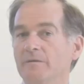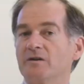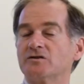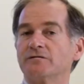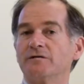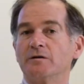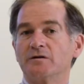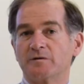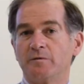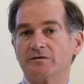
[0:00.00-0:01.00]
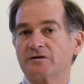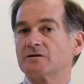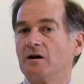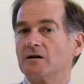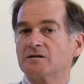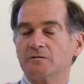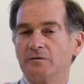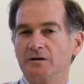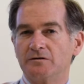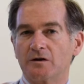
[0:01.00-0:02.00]
much to focus upon stocks, and
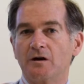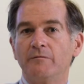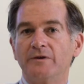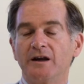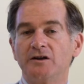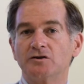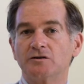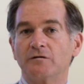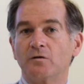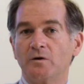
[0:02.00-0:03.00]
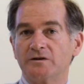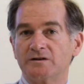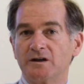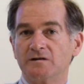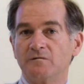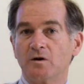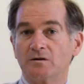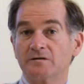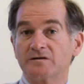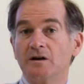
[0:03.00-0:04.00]
we use a combination of quantitative
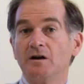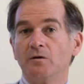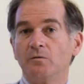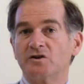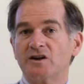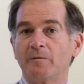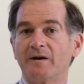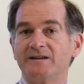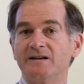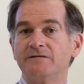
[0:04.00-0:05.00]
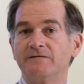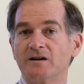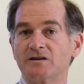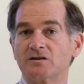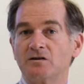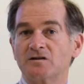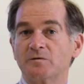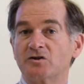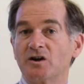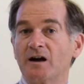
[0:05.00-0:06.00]
models which help identify stocks
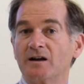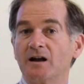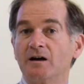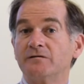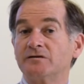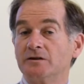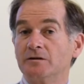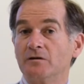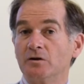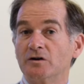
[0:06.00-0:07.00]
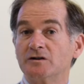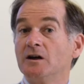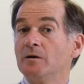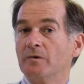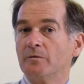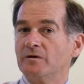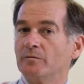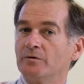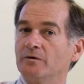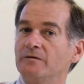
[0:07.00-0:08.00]
which are unloved and overlooked but with
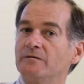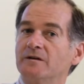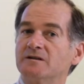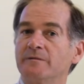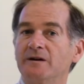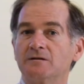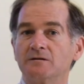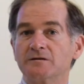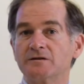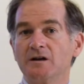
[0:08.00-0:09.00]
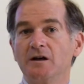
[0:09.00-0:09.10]
improving fundamentals.